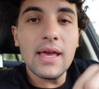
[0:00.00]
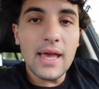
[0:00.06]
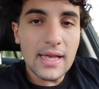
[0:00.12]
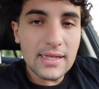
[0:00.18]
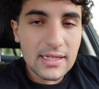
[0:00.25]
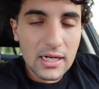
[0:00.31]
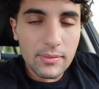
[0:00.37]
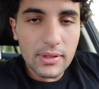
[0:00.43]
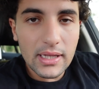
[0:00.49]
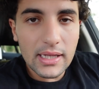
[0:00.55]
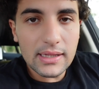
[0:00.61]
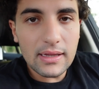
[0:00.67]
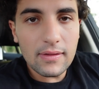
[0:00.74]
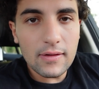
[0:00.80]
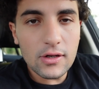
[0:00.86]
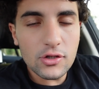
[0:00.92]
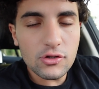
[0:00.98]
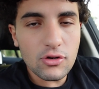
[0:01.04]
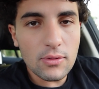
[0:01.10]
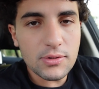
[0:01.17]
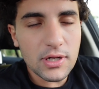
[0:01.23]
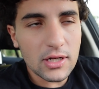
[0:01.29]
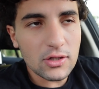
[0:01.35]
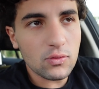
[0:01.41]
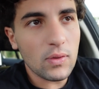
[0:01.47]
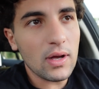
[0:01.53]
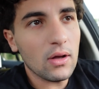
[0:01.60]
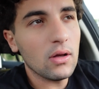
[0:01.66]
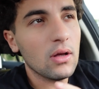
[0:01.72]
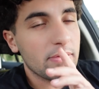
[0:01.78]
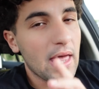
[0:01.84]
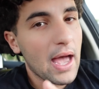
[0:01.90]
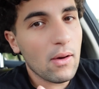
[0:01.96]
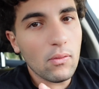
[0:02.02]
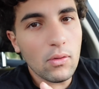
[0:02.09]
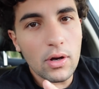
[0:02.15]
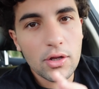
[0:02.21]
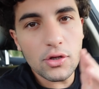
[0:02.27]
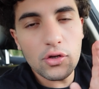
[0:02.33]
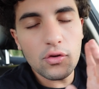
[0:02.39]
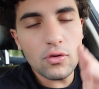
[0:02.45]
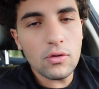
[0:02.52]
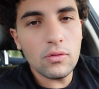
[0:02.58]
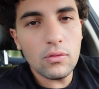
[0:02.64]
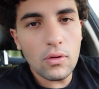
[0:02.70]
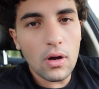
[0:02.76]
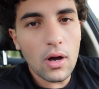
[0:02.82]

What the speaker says: It's going to be linked in the description as well. That one you